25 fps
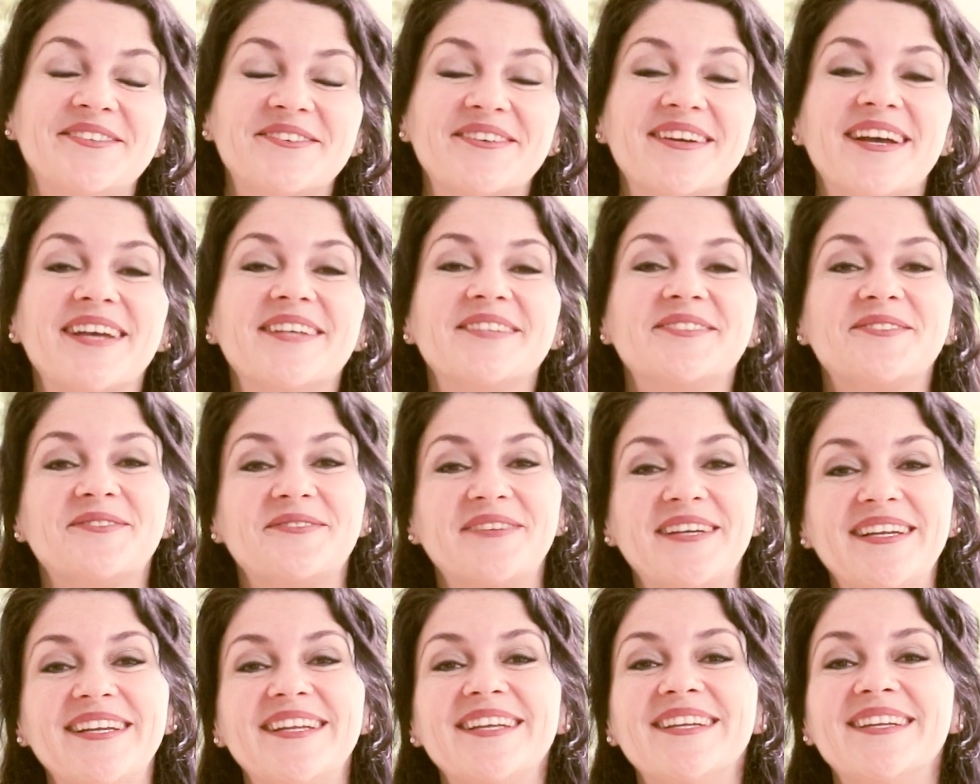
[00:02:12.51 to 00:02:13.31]
you guys
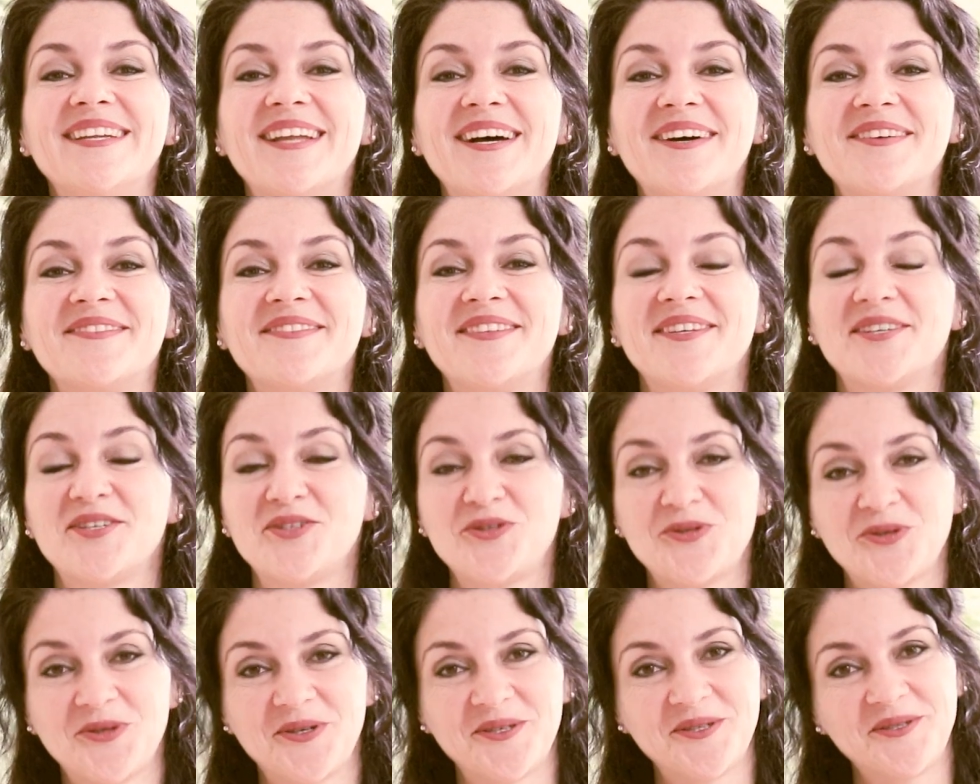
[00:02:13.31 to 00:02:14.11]
really love the
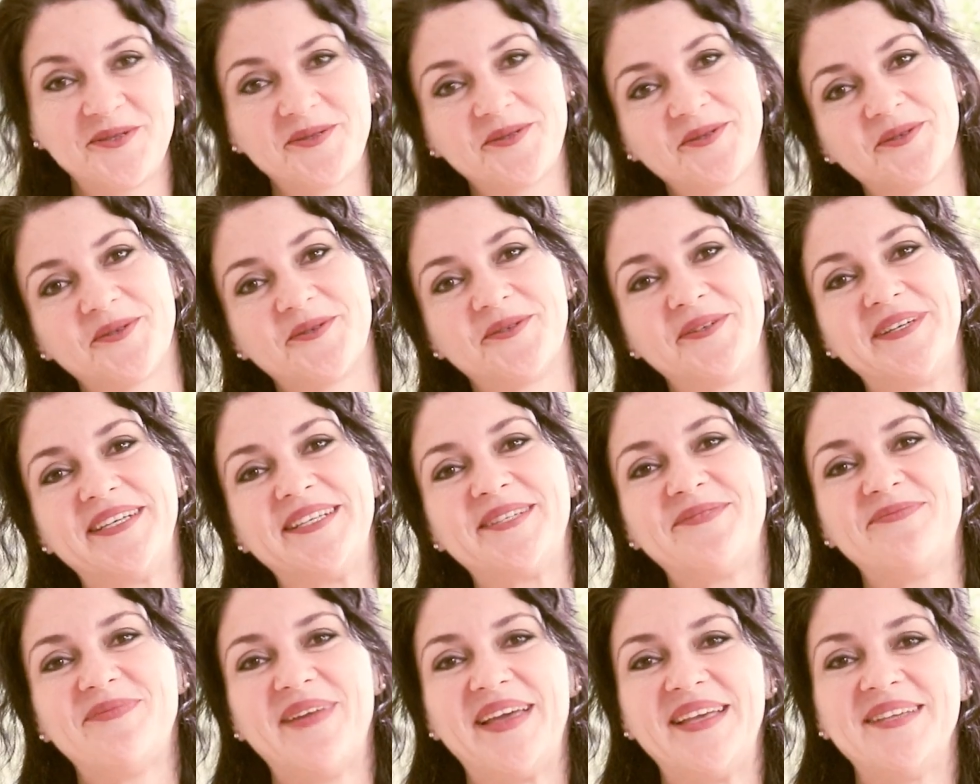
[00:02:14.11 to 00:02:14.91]
short
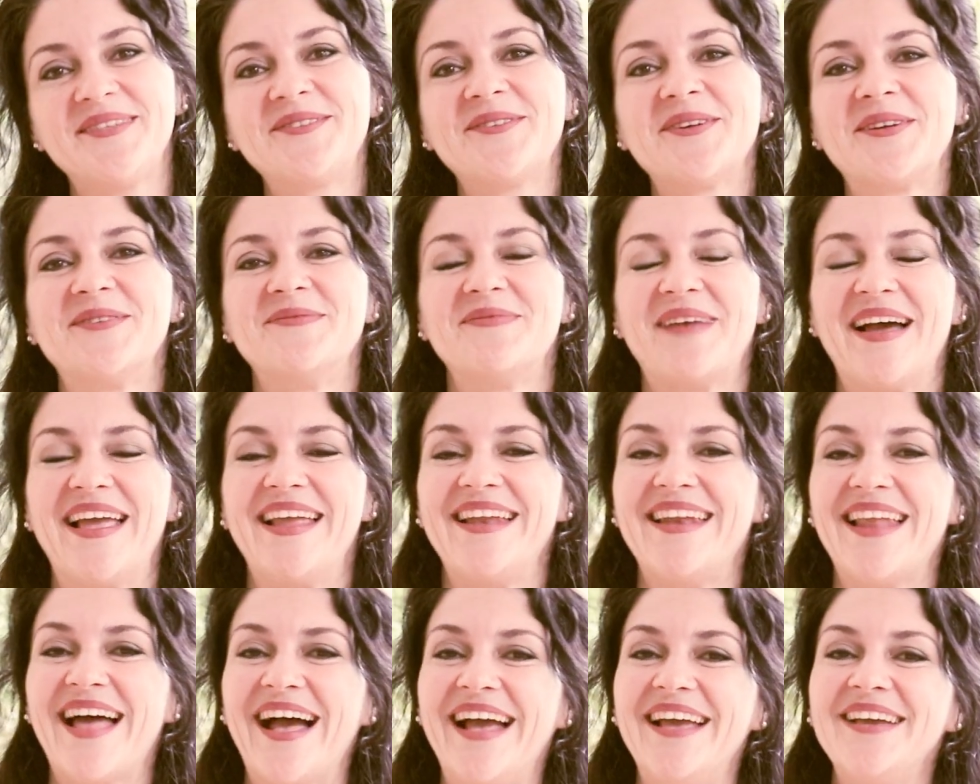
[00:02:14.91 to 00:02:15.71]
stories based on my
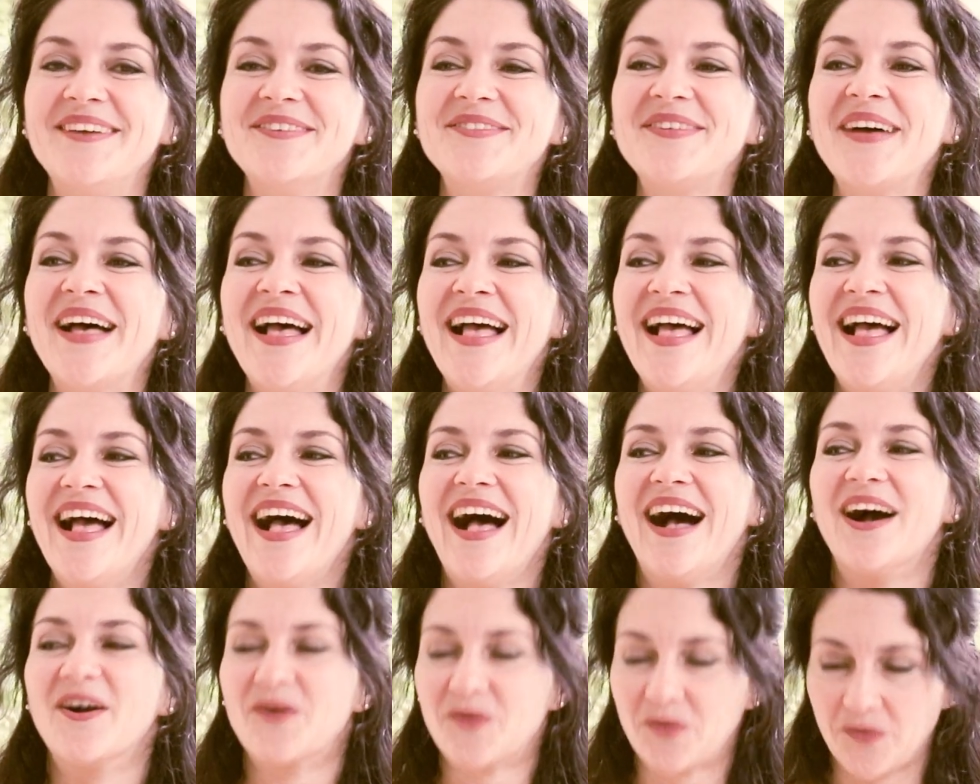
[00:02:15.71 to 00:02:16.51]
life.